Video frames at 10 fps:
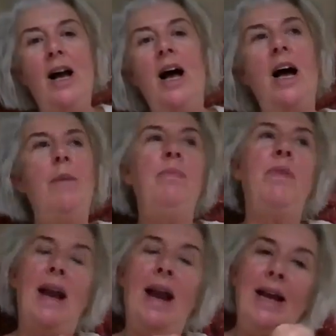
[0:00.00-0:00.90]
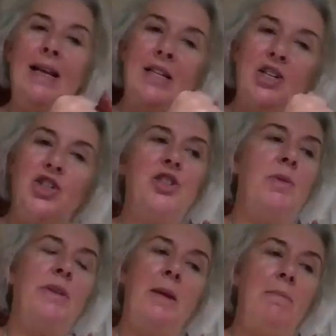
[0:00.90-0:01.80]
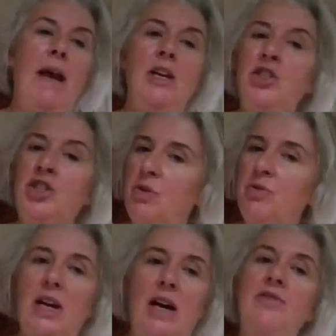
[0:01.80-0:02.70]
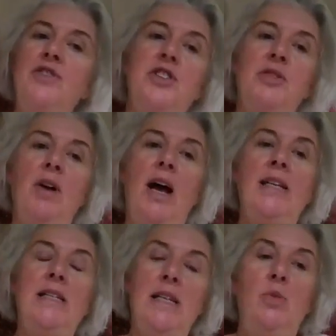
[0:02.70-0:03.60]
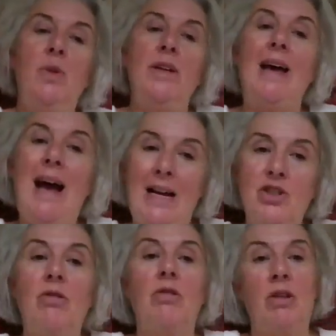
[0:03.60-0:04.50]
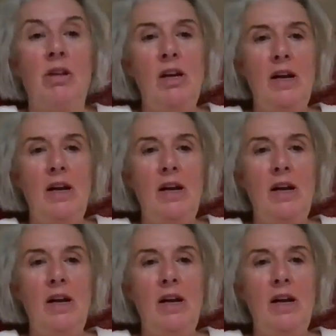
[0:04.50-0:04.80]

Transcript: And it's a judgment that men don't have to deal with at all.